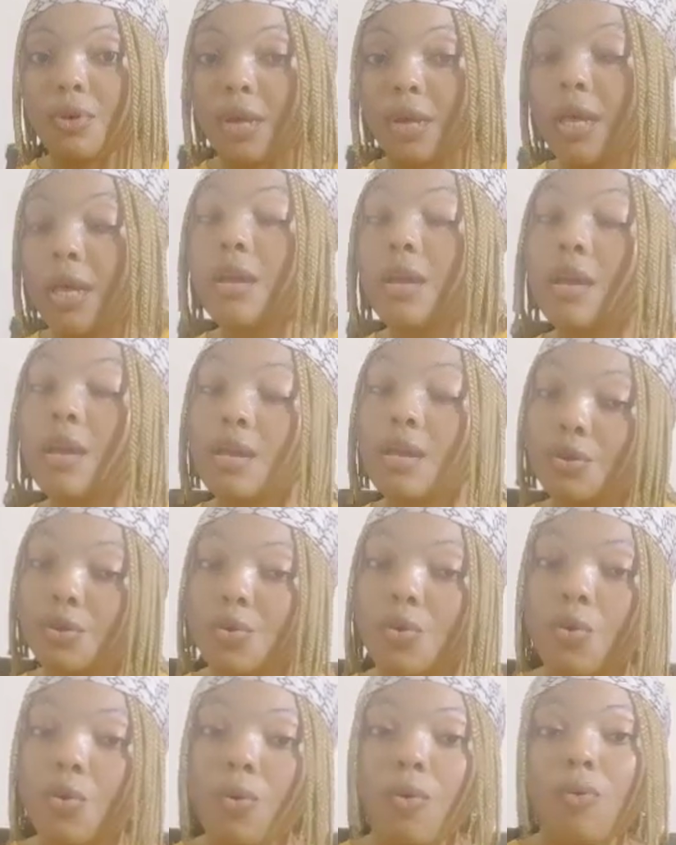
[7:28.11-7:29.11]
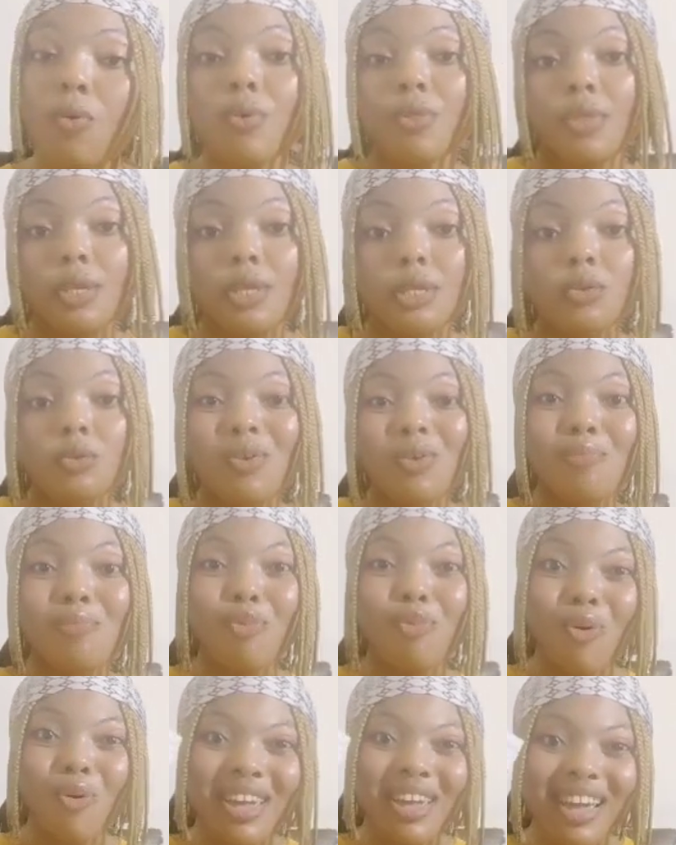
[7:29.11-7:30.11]
Okay, you go on with this one,
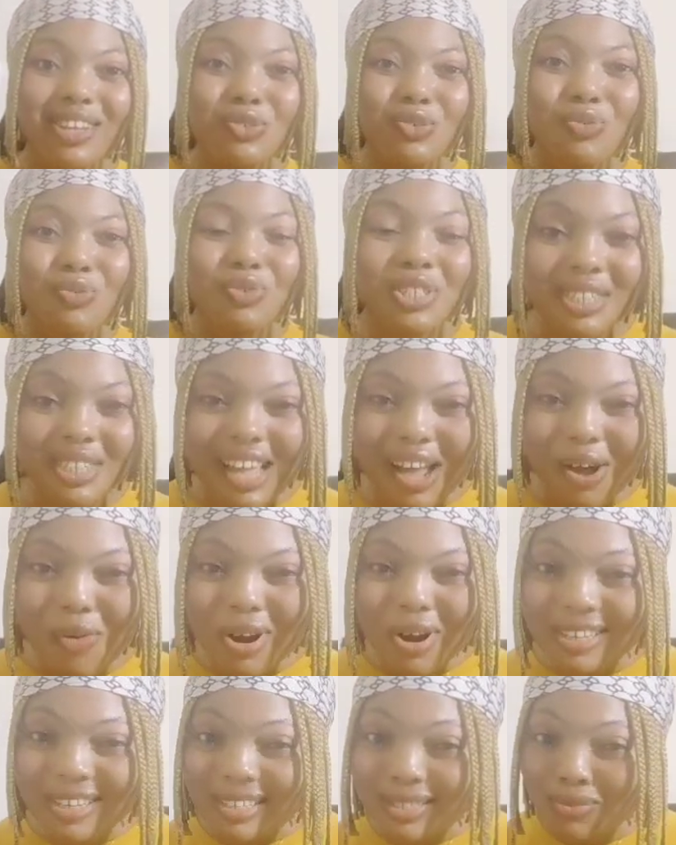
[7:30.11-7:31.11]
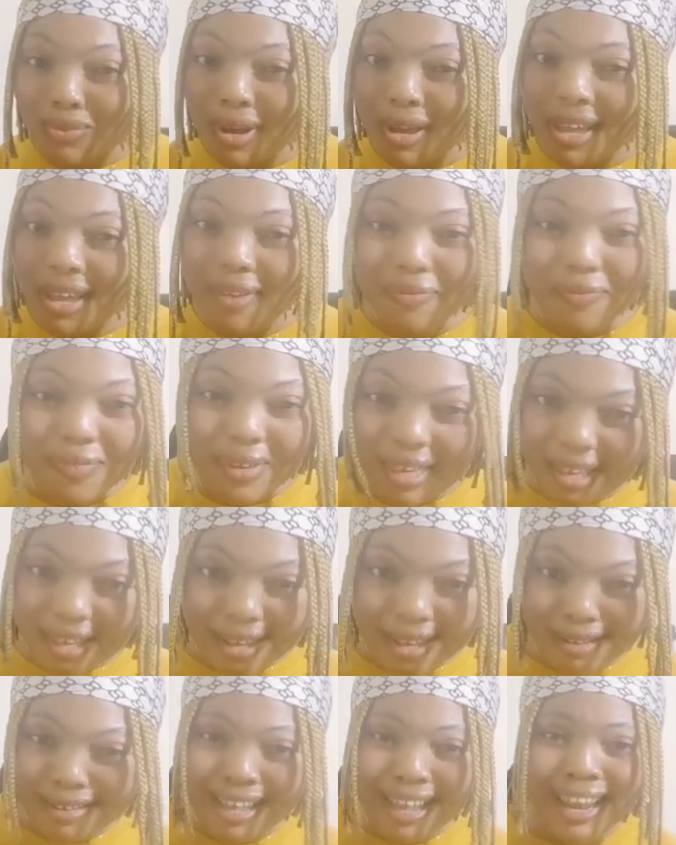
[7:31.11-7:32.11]
but get original one. This one get fake,
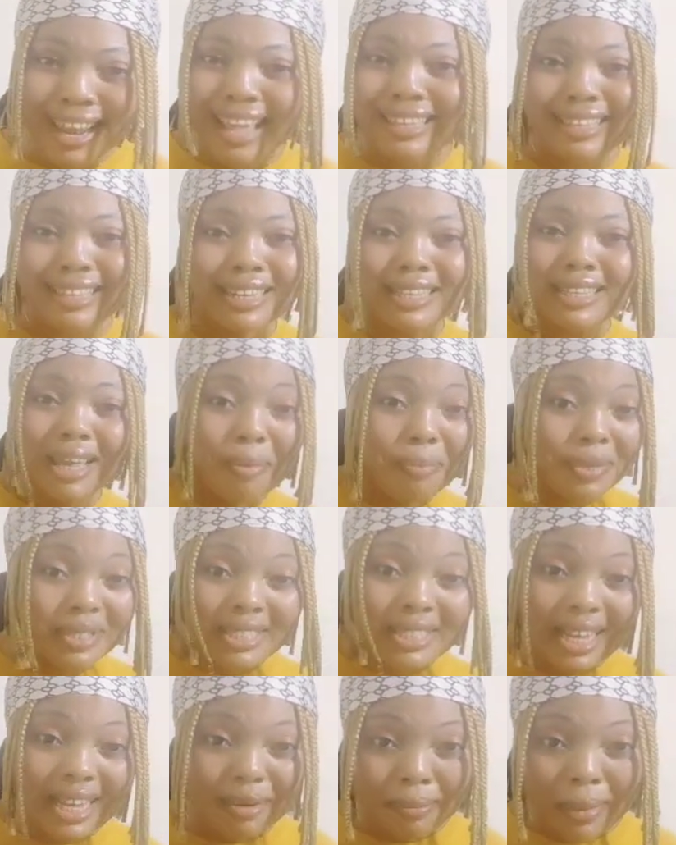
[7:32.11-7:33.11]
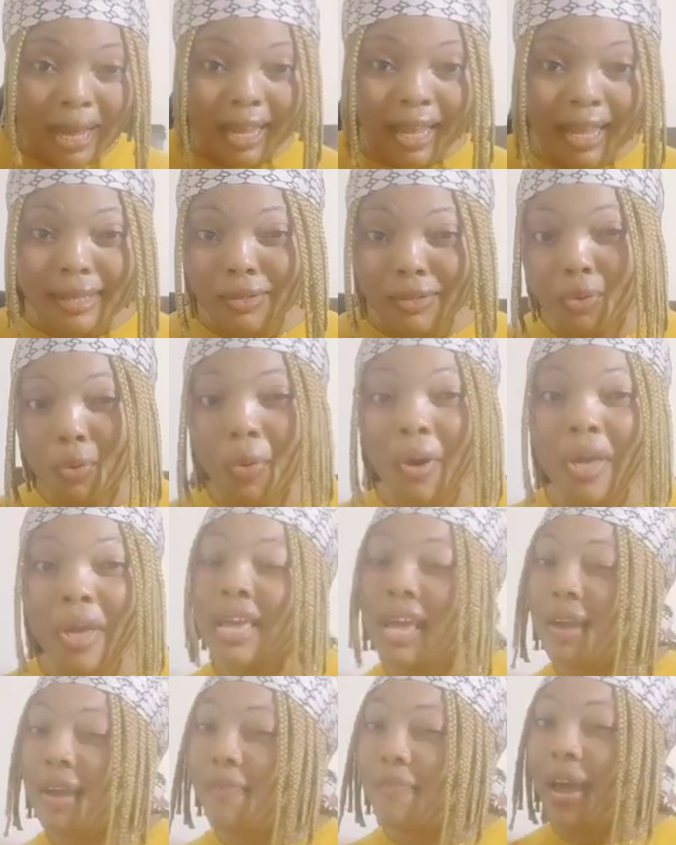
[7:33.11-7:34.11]
get like three type inside market. So
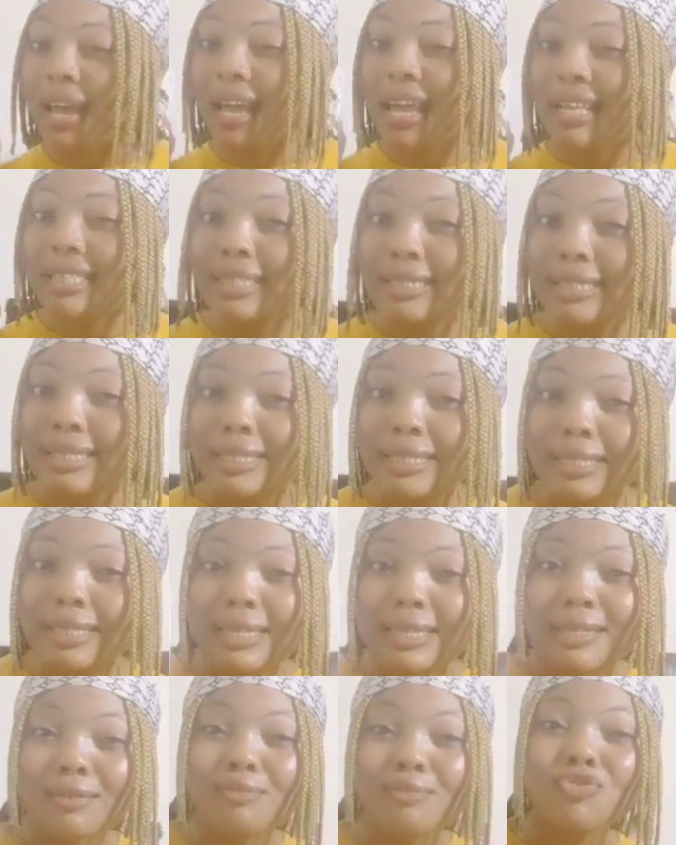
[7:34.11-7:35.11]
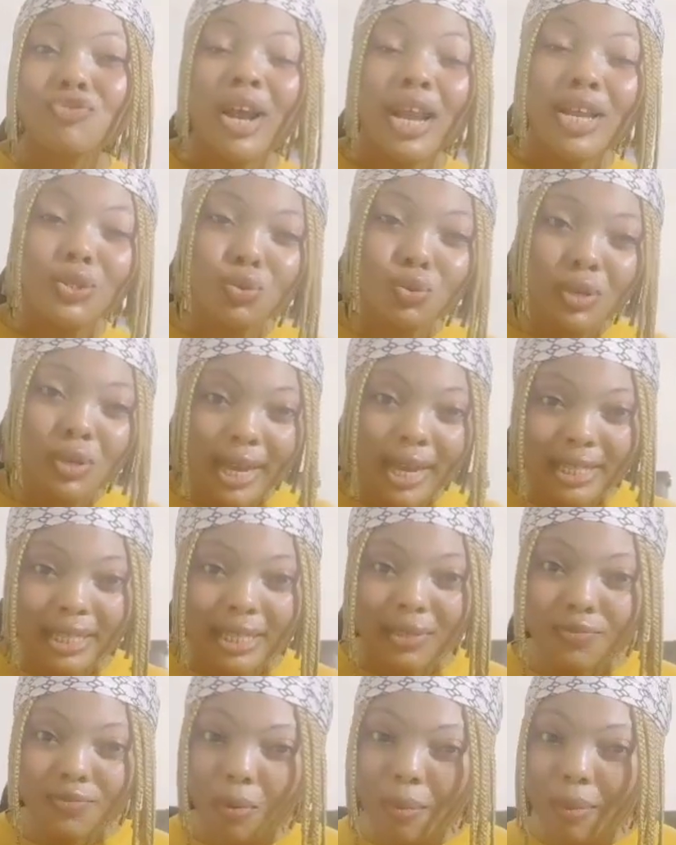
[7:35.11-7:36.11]
if you are getting this thing, try to get
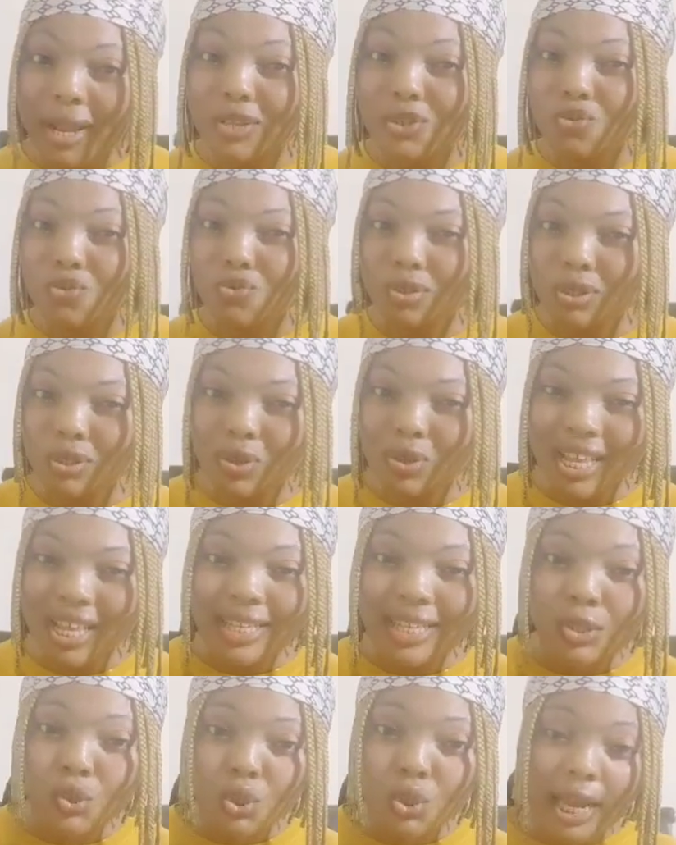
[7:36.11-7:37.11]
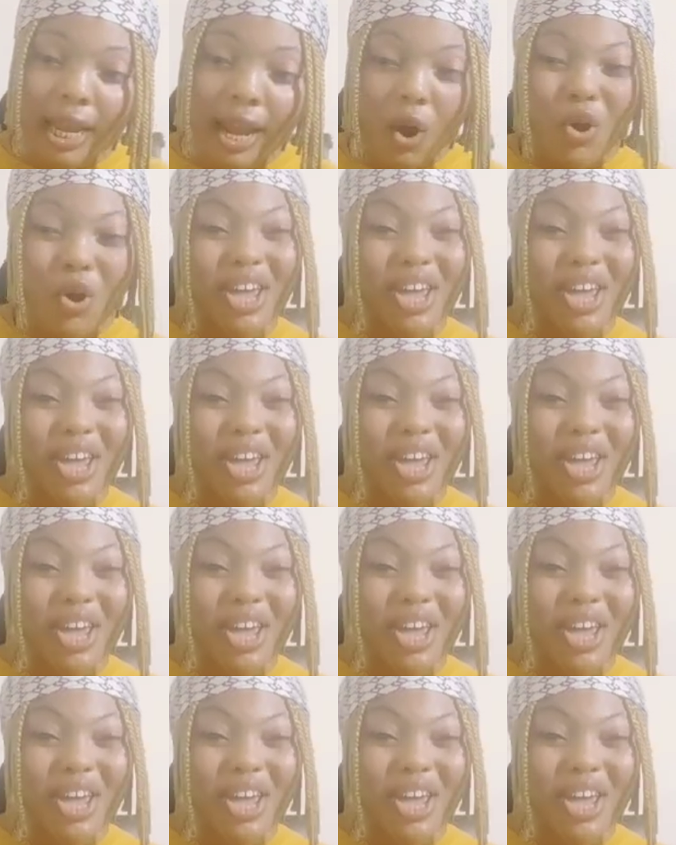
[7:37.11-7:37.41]
it from a trusted seller.